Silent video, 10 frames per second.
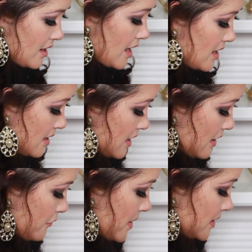I
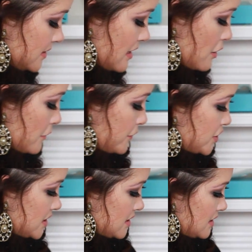gave myself
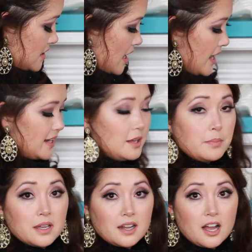just a tiny
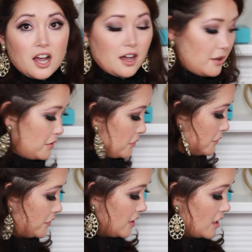bit
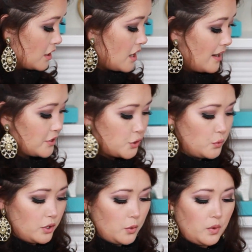of
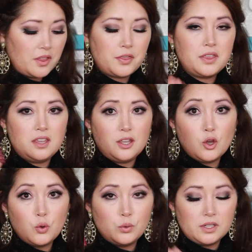contour with the
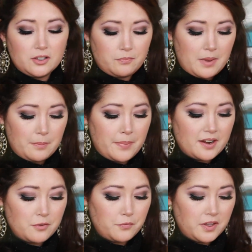Hula by
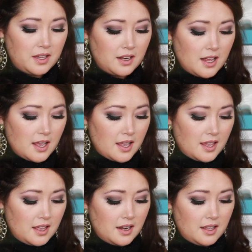Benefit.
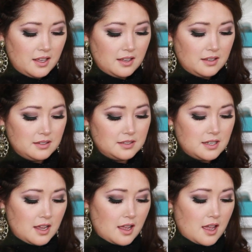It
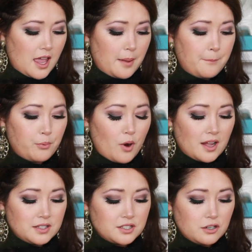is a
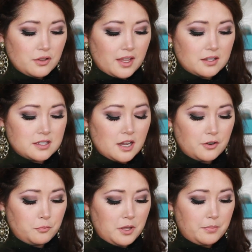bronzer that a
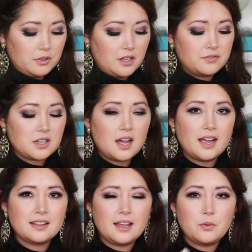ton of people love to
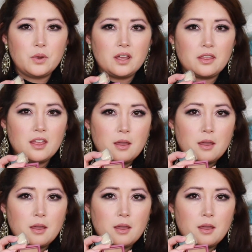highlight with